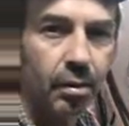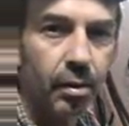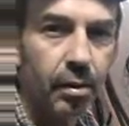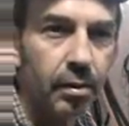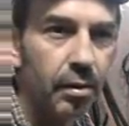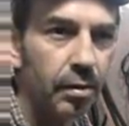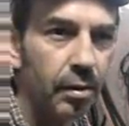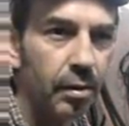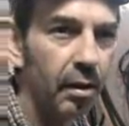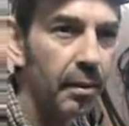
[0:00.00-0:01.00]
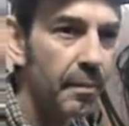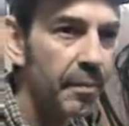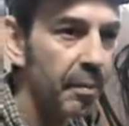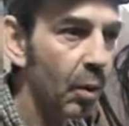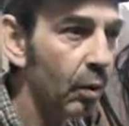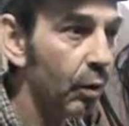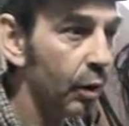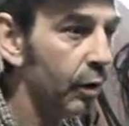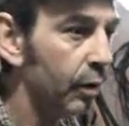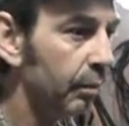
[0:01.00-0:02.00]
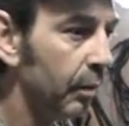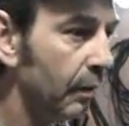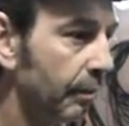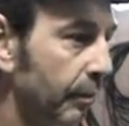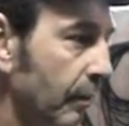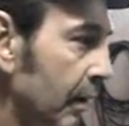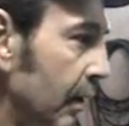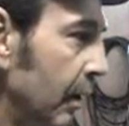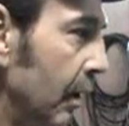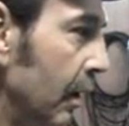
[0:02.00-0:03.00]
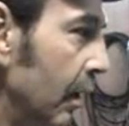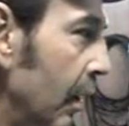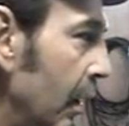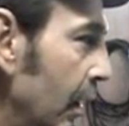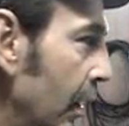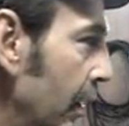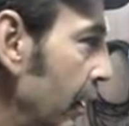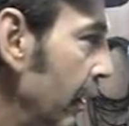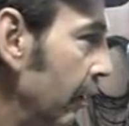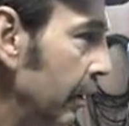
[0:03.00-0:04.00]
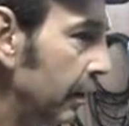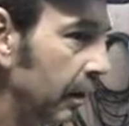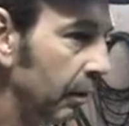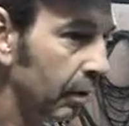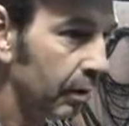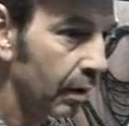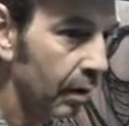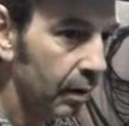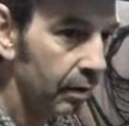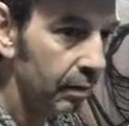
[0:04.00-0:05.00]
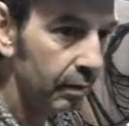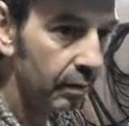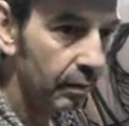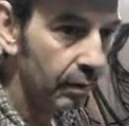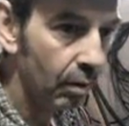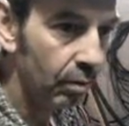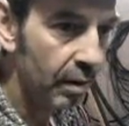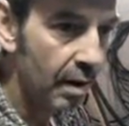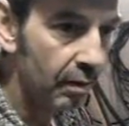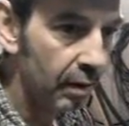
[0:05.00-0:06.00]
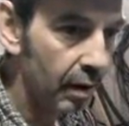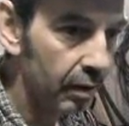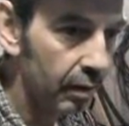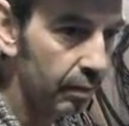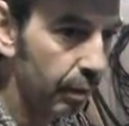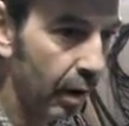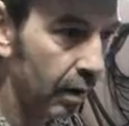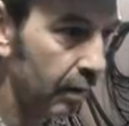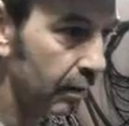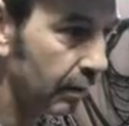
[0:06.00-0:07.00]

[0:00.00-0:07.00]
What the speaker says: Toyota Tercel. Motor worked good, but anyways, he was going down to get this part,